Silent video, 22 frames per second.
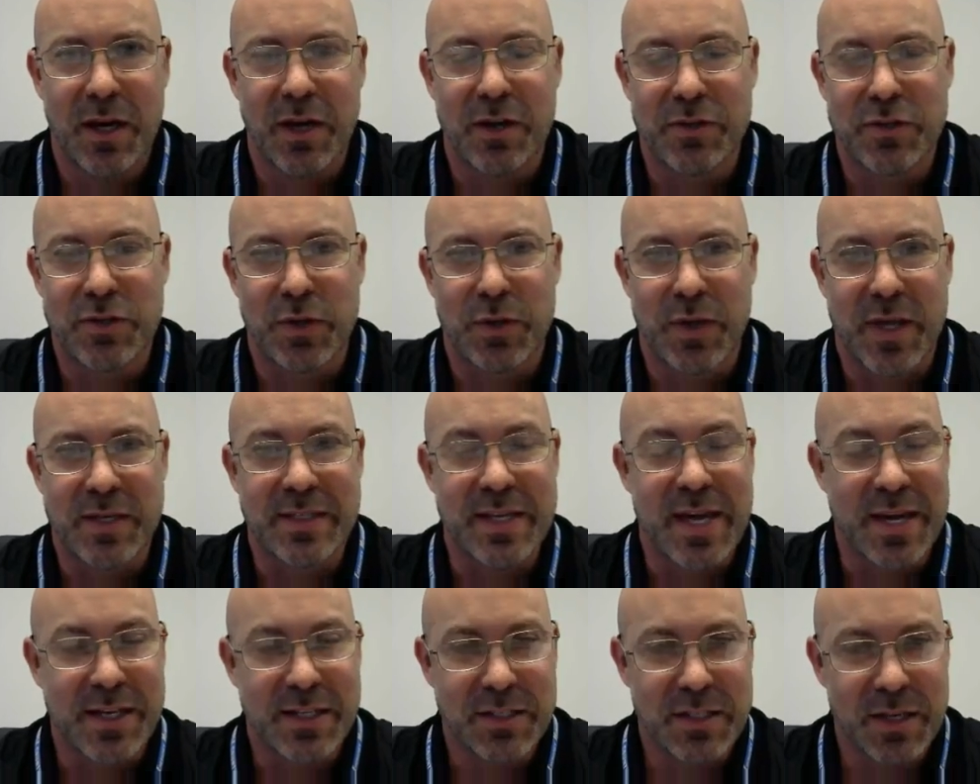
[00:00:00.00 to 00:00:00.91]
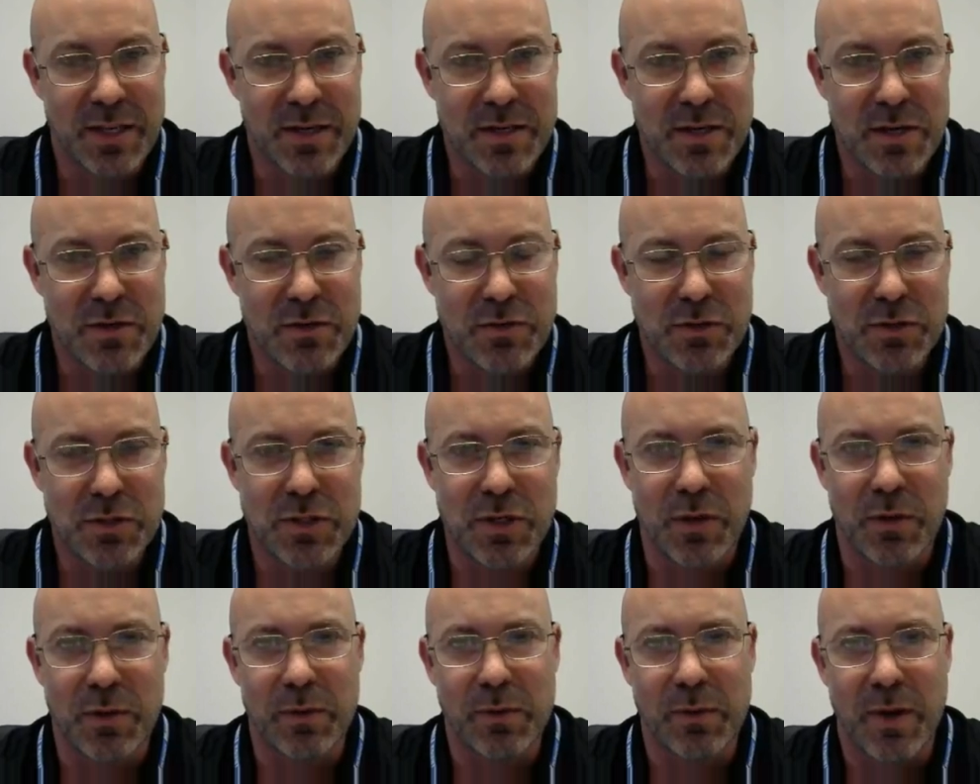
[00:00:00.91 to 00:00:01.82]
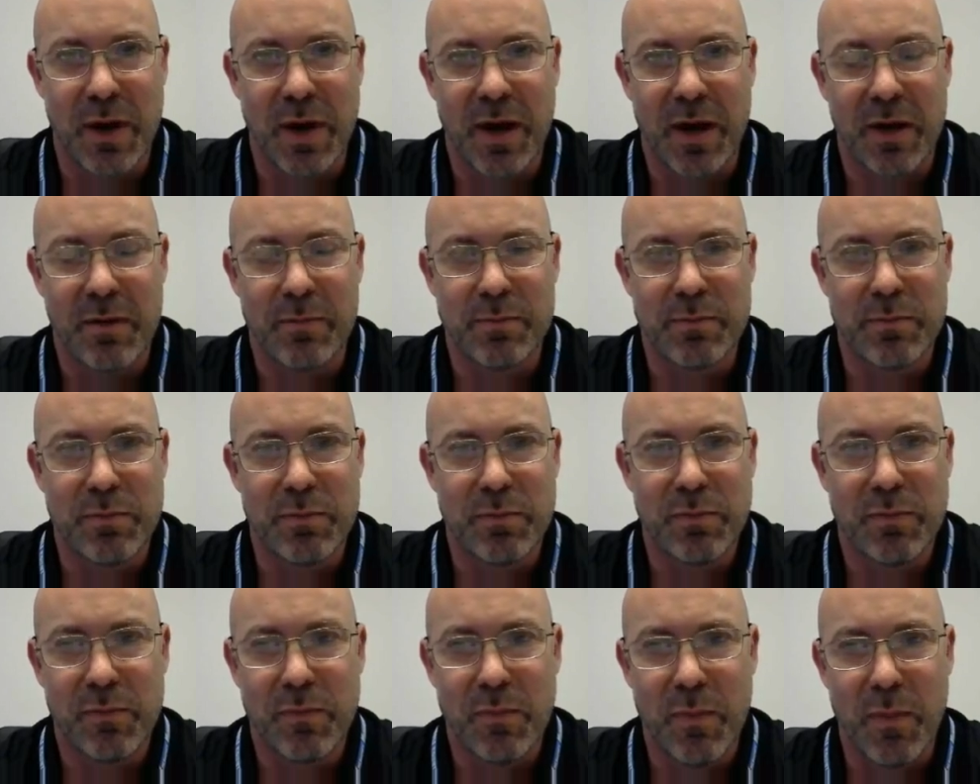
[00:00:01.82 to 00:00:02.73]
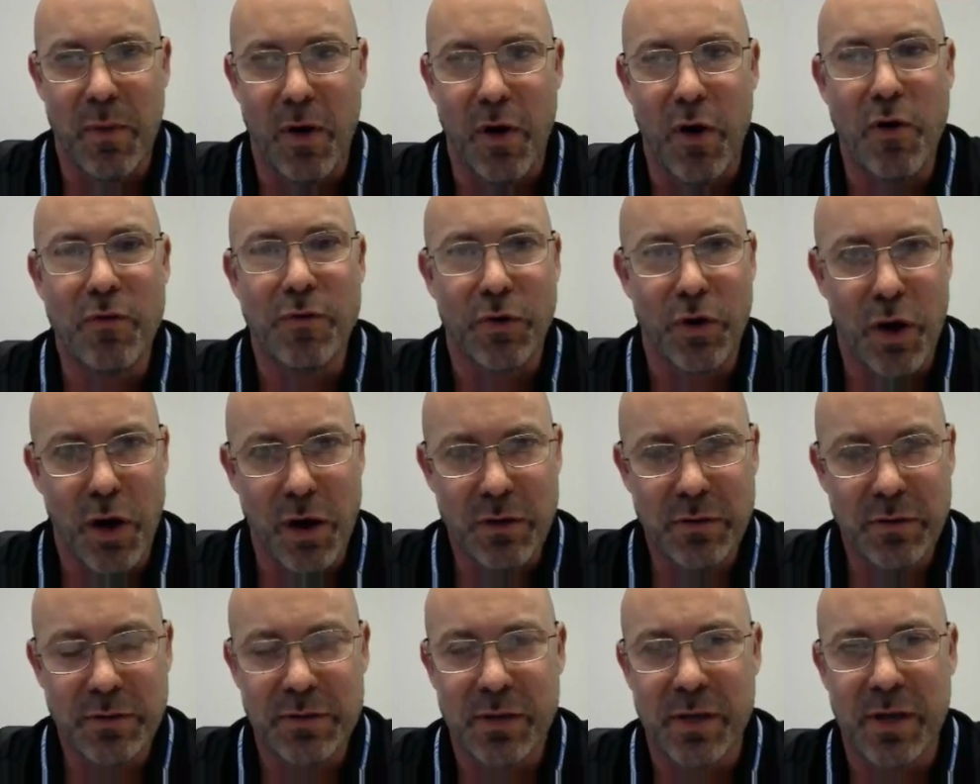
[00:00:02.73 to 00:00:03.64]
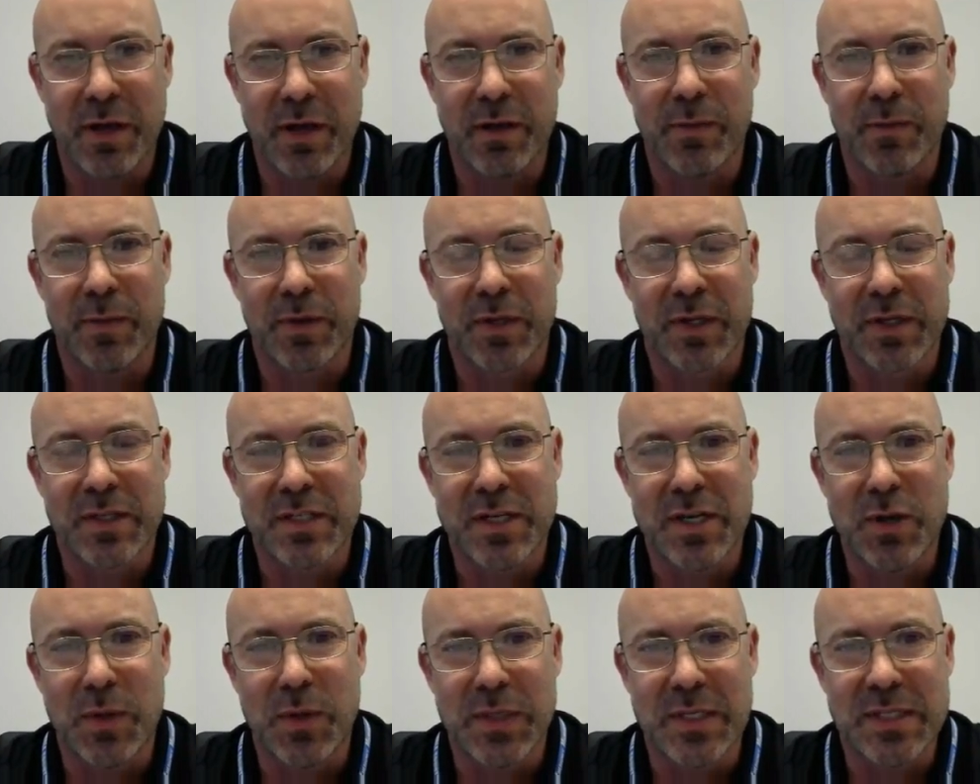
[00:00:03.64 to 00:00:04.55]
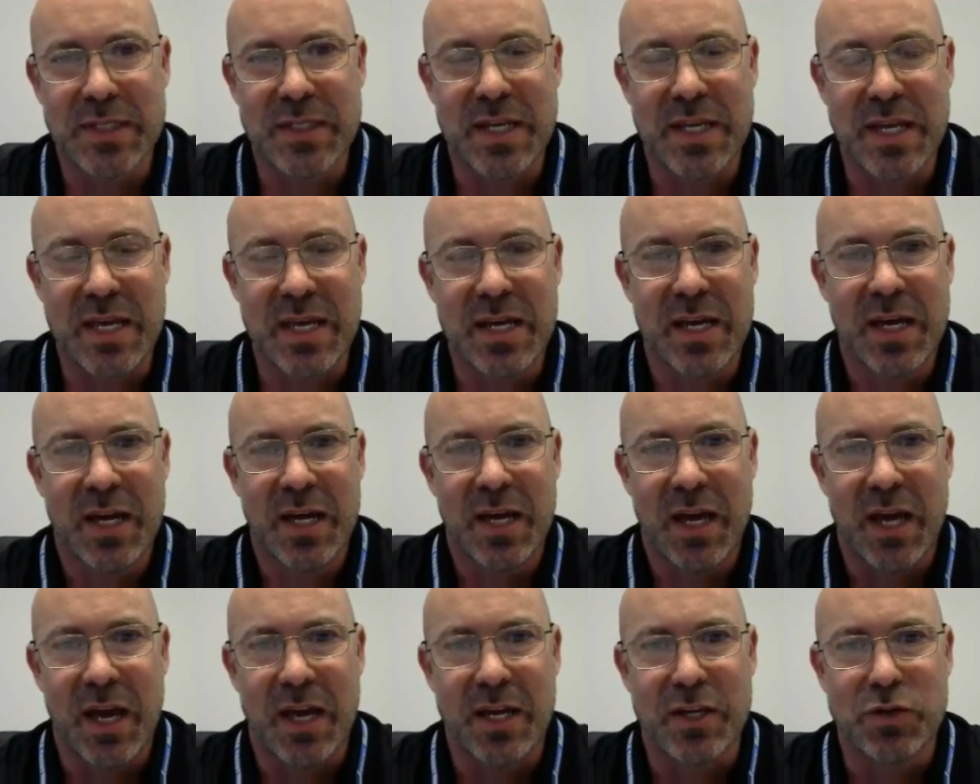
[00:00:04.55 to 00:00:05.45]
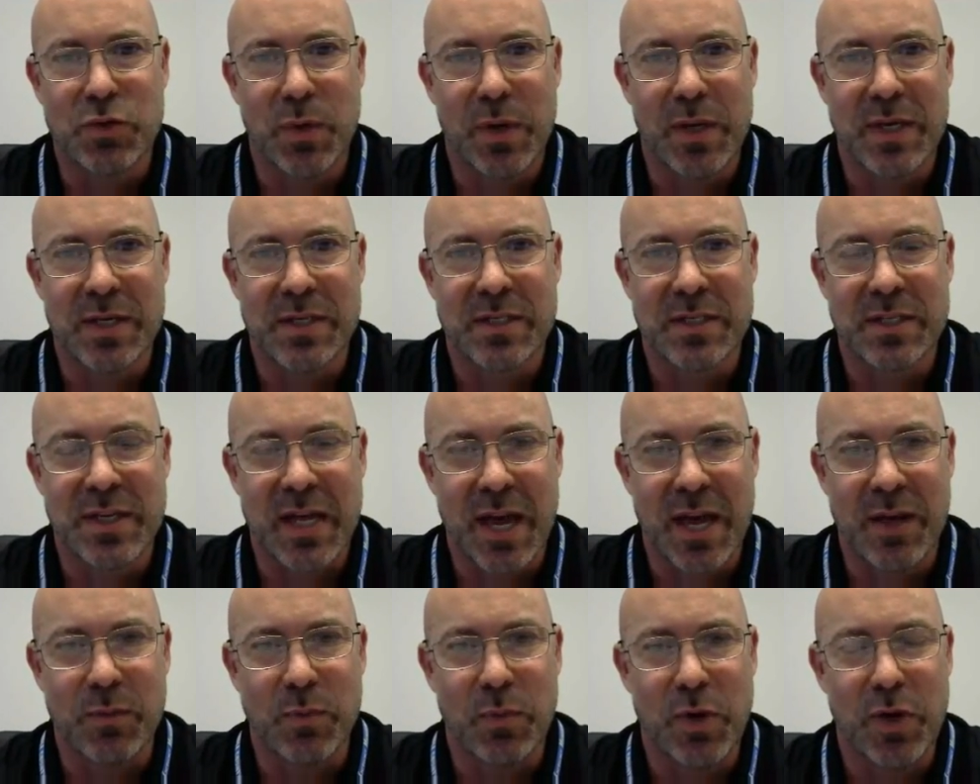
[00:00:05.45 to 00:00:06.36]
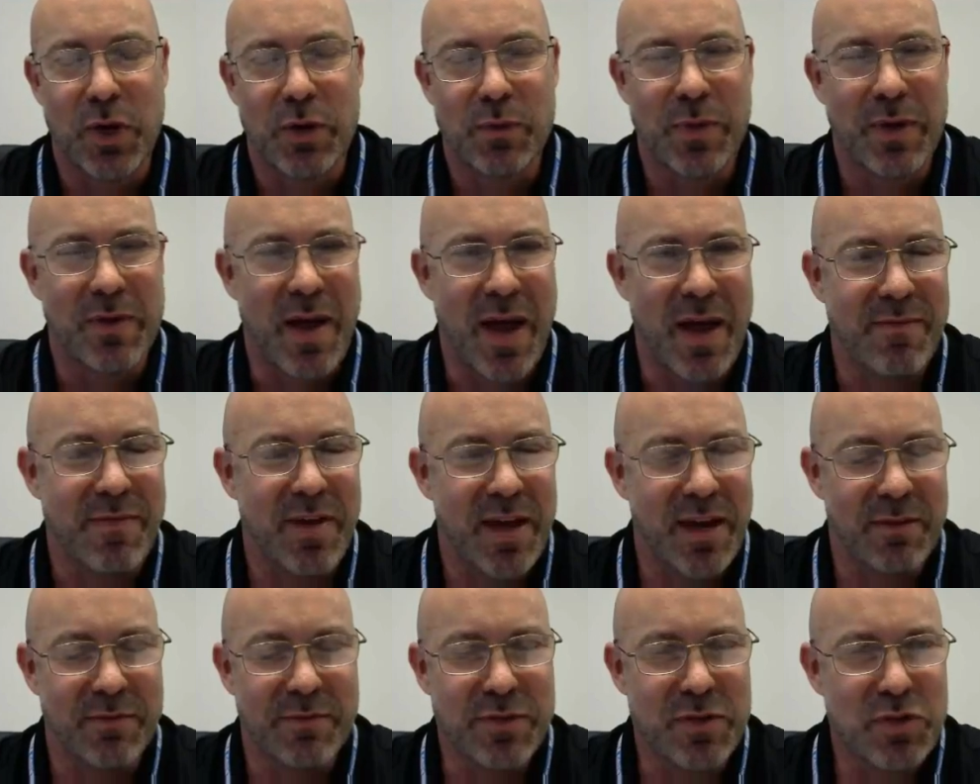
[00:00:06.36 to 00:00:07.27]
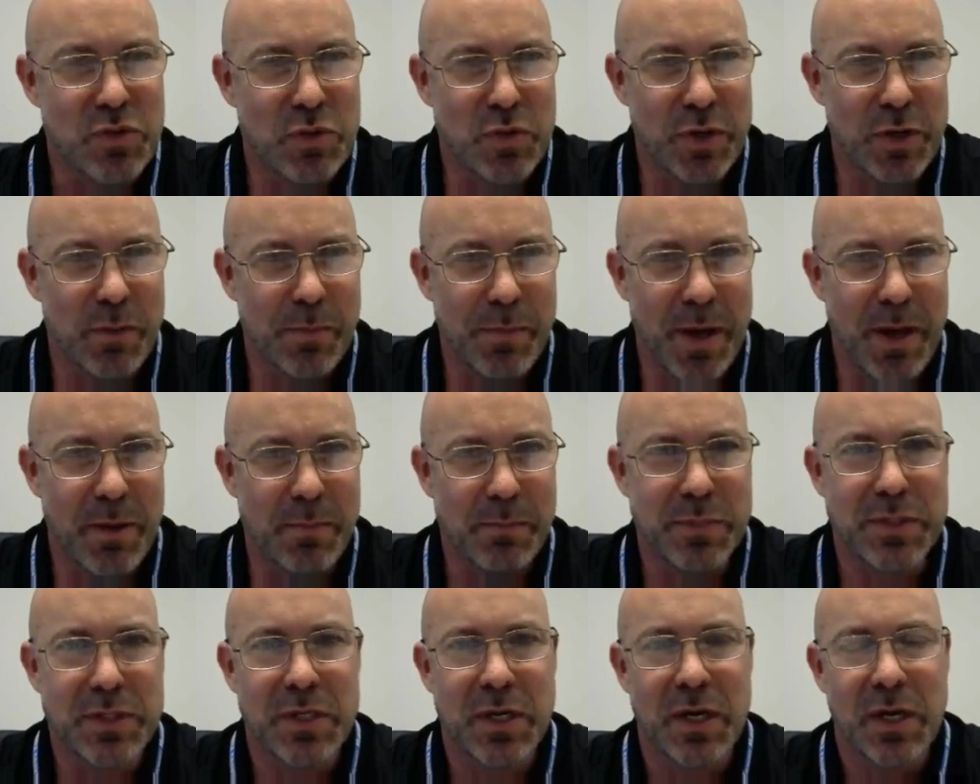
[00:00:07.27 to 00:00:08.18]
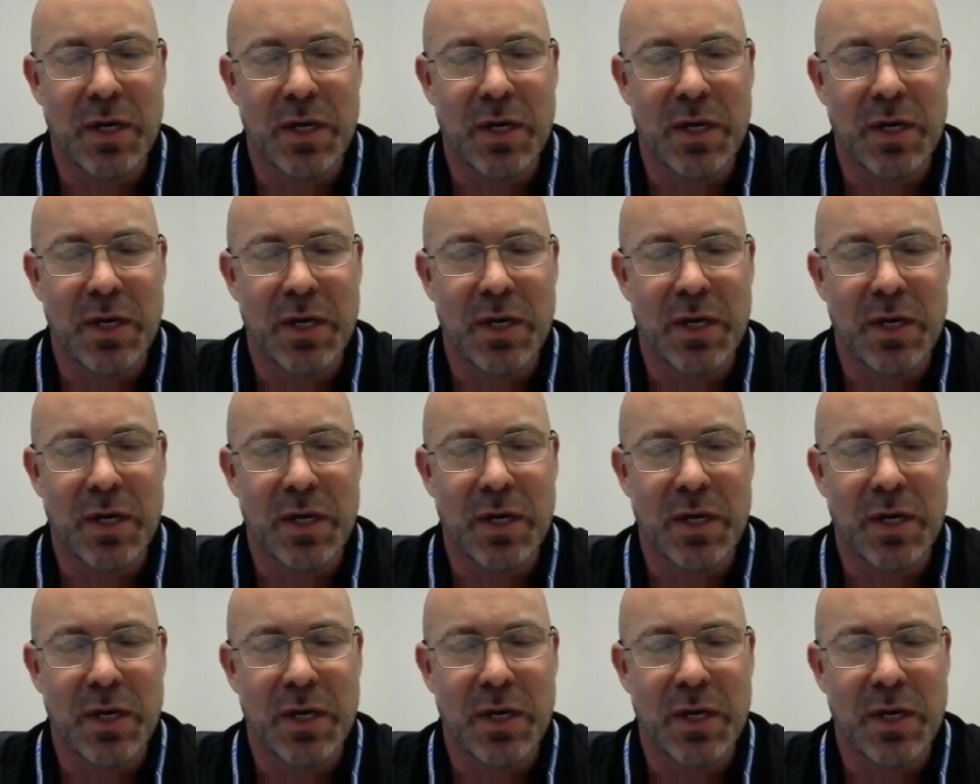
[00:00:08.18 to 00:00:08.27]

So that's excellent news. So overall, we're continuing to see a trend downward. We have had a few little bumps